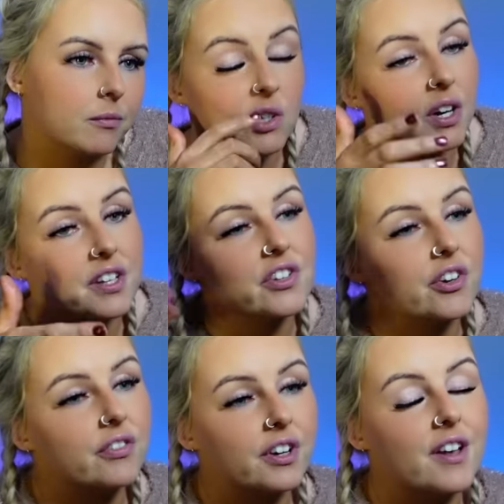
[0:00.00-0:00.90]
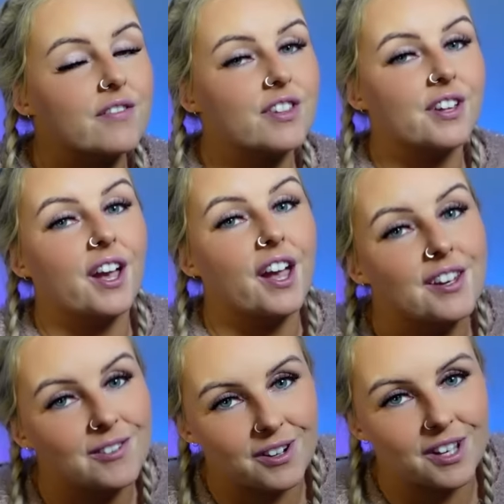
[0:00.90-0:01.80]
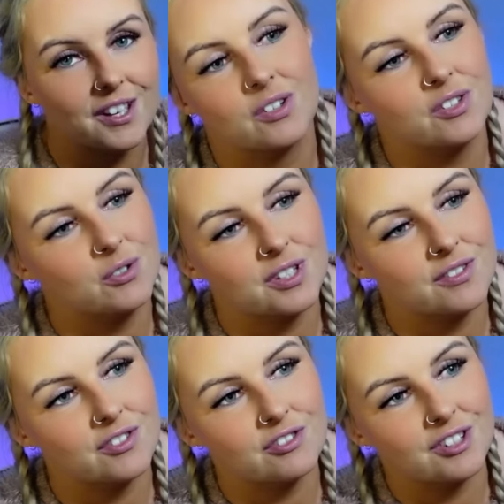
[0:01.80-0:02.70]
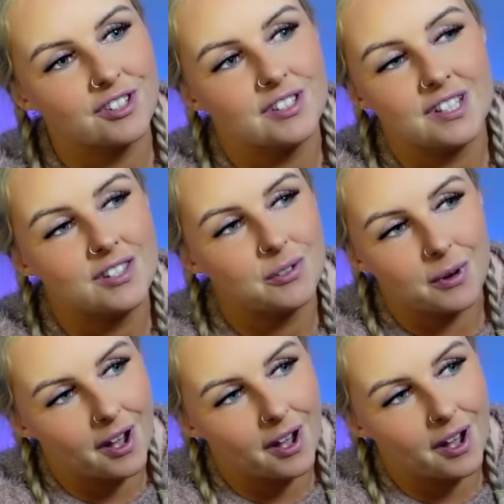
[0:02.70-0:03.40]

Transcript: You guys cover everything anyway, so I don't even really need to